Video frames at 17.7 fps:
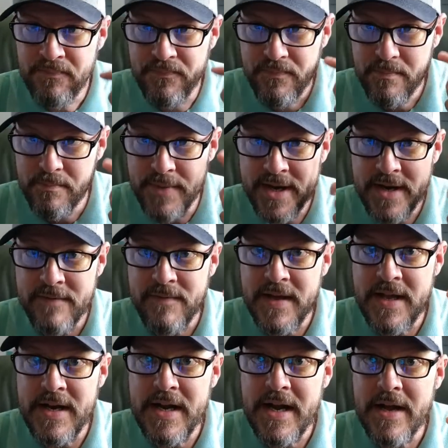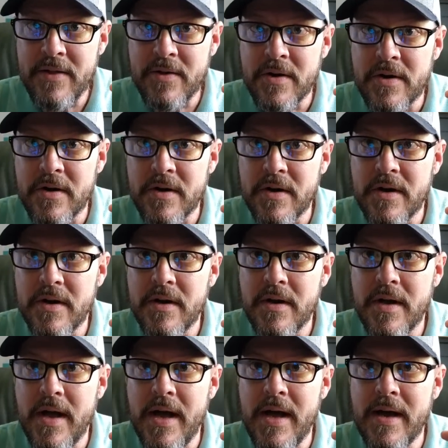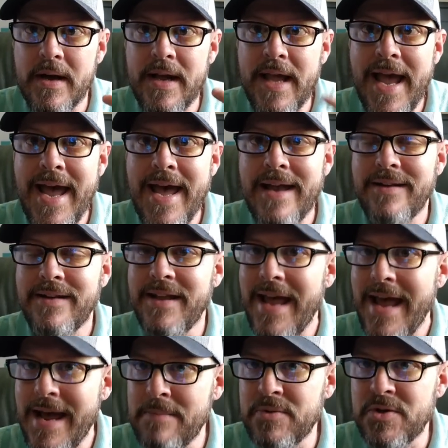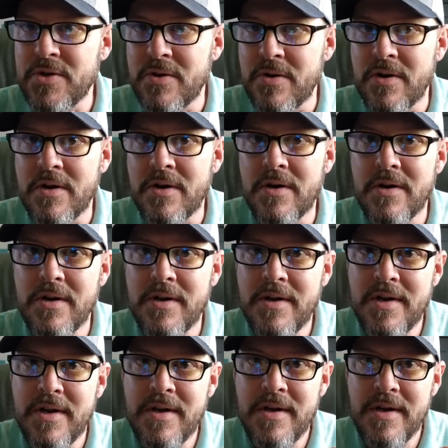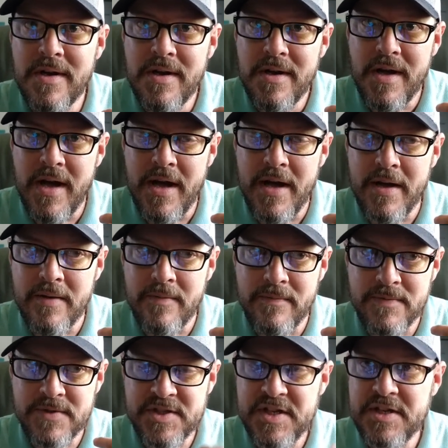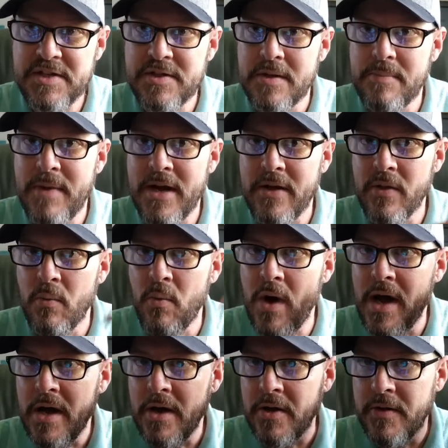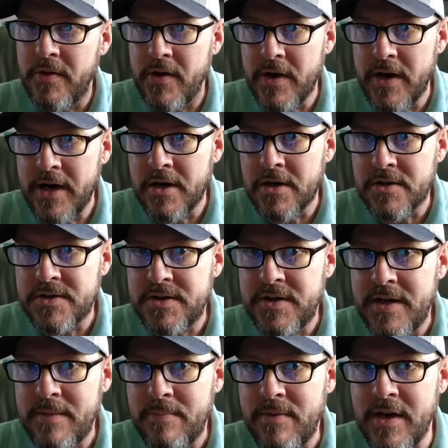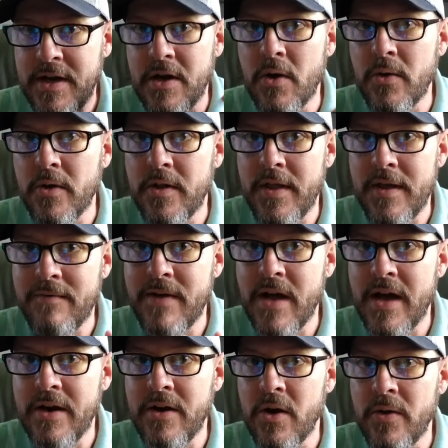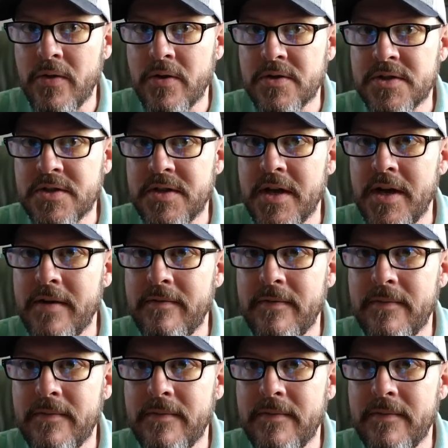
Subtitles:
But if any other cat capturer sees them out in the wild and their ears tipped, they know that they've gotten all their stuff.